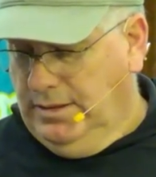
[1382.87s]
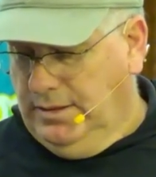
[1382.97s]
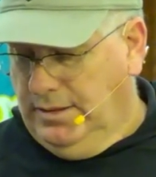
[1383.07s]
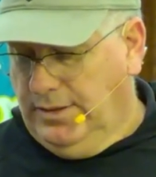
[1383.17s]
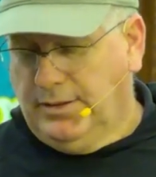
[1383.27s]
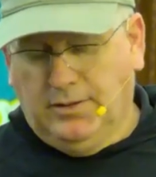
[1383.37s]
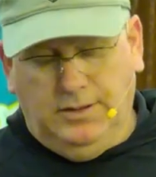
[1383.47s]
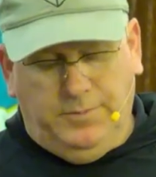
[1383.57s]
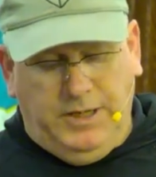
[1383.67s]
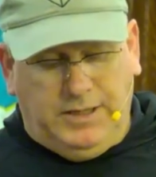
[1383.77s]
Now I turn
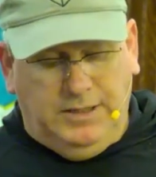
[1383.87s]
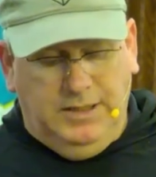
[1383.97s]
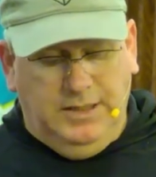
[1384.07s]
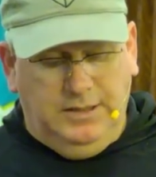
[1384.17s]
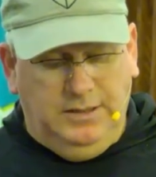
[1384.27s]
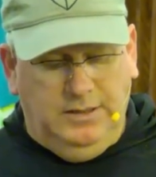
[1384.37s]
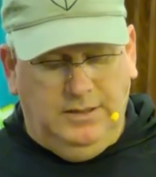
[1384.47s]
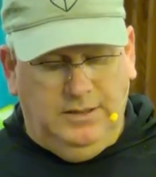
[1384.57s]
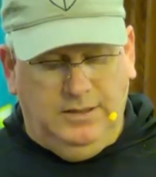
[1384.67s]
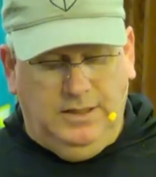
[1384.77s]
it back on,
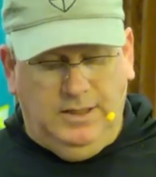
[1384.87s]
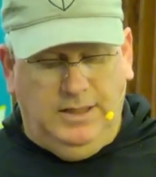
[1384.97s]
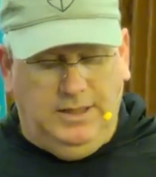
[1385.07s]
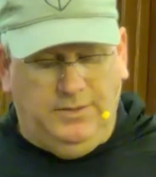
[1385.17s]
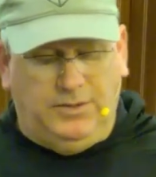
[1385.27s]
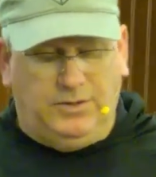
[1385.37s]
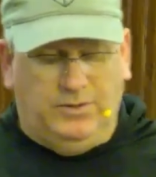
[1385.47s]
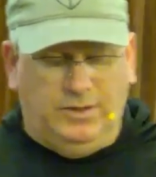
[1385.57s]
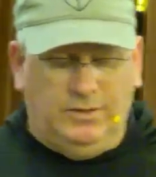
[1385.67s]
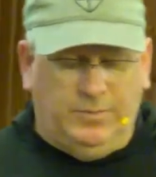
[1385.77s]
and now it's
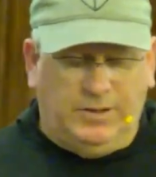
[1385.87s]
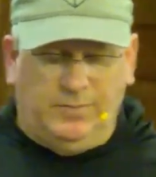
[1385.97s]
going to pick